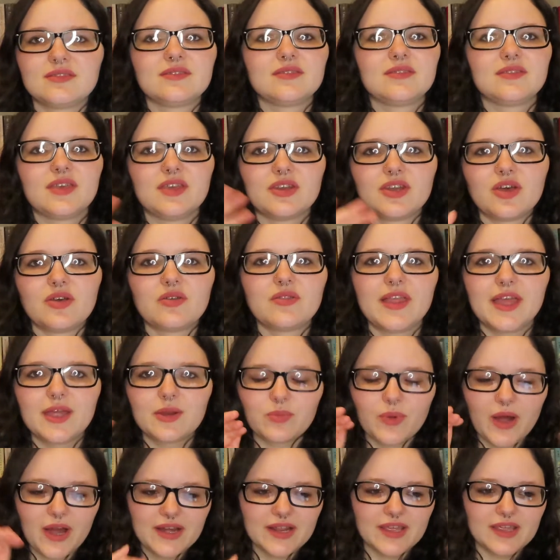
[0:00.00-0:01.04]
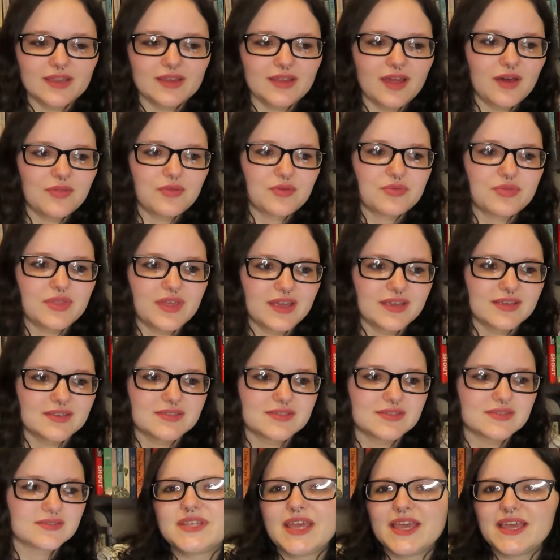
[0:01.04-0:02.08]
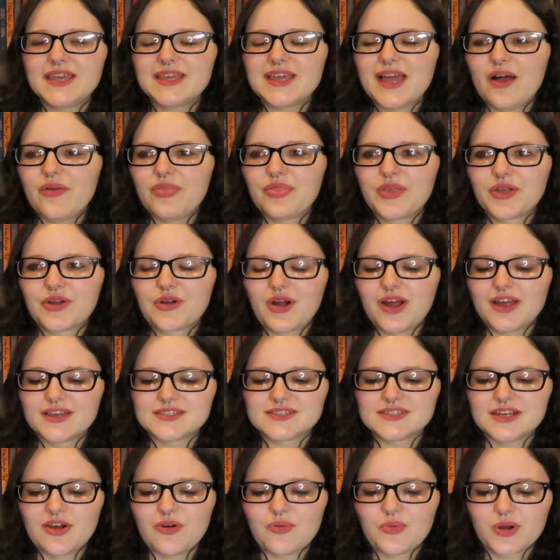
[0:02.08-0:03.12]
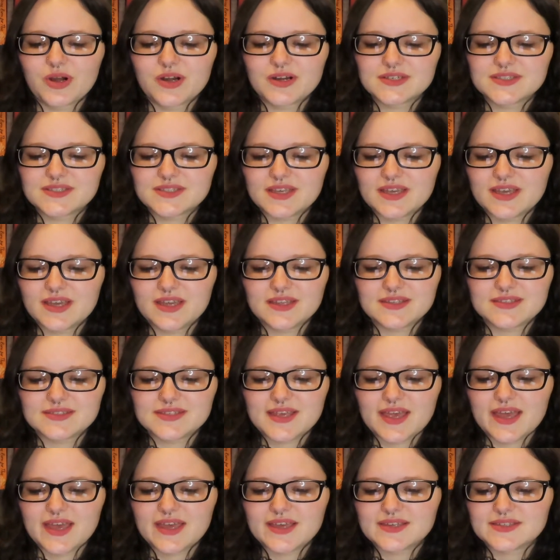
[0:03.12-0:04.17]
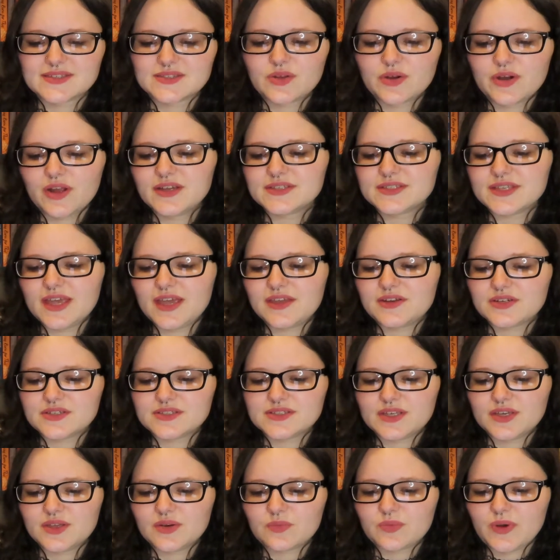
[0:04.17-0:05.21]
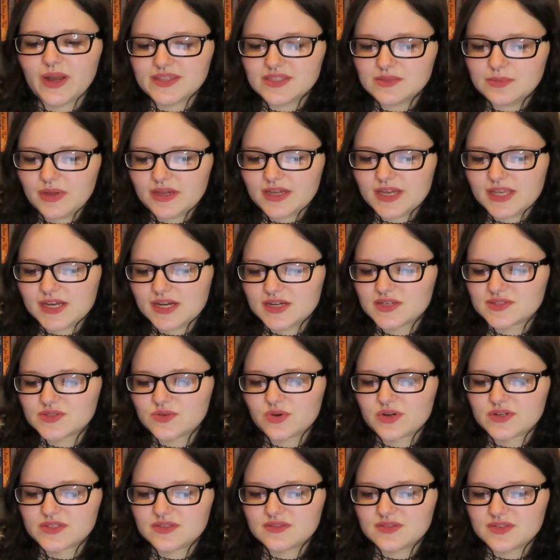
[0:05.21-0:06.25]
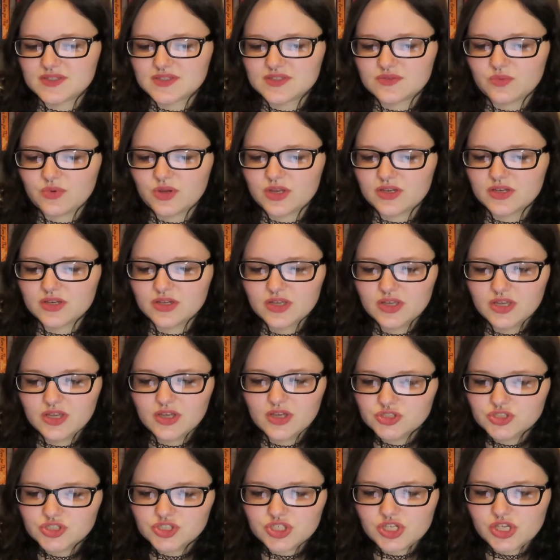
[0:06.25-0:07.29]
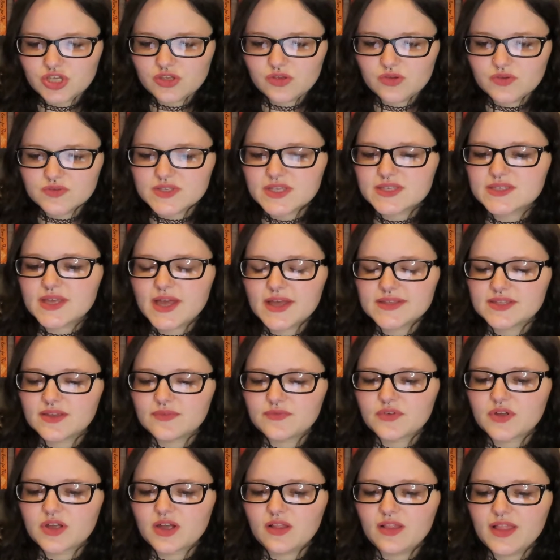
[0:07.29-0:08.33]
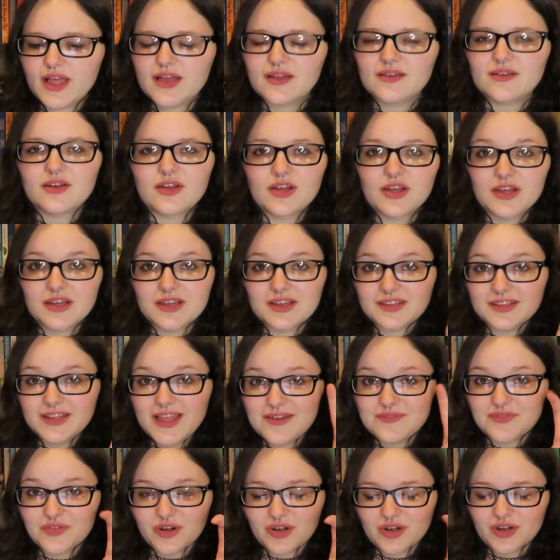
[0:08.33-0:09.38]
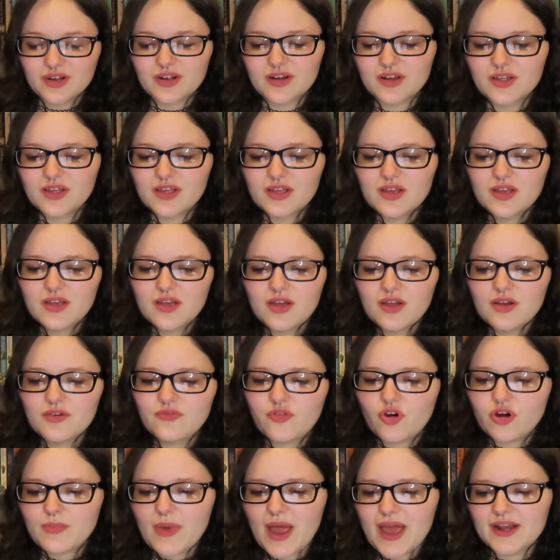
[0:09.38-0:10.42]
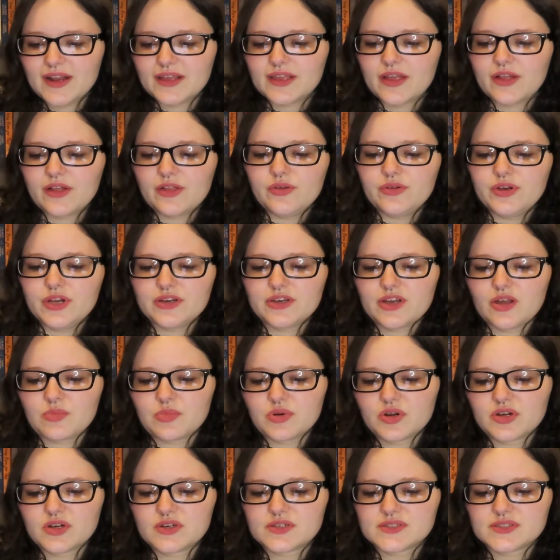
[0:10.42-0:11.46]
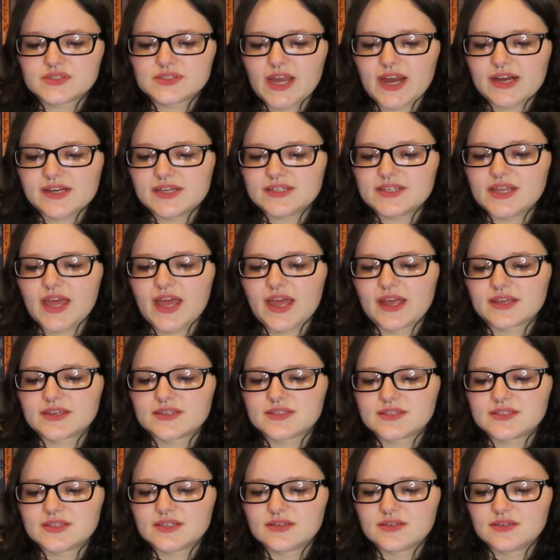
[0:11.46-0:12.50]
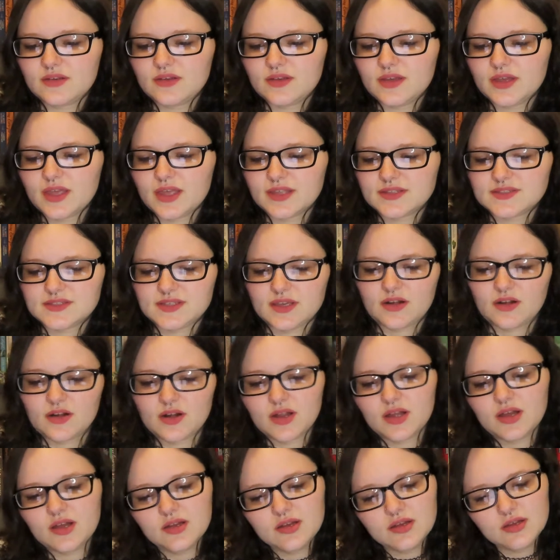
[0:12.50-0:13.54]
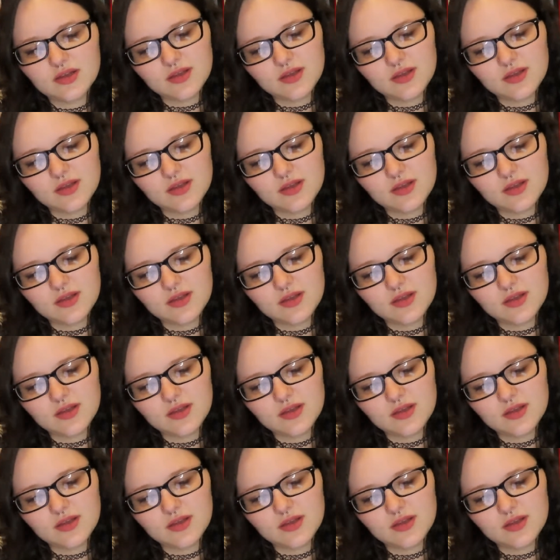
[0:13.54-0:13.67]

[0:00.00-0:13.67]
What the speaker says: you know, like writing other things. Taking out the crossed out words, it says Laurie Halse Anderson writes about eating disorders in this one. She uses lots of clever formatting, including numbers, tiny text, etc.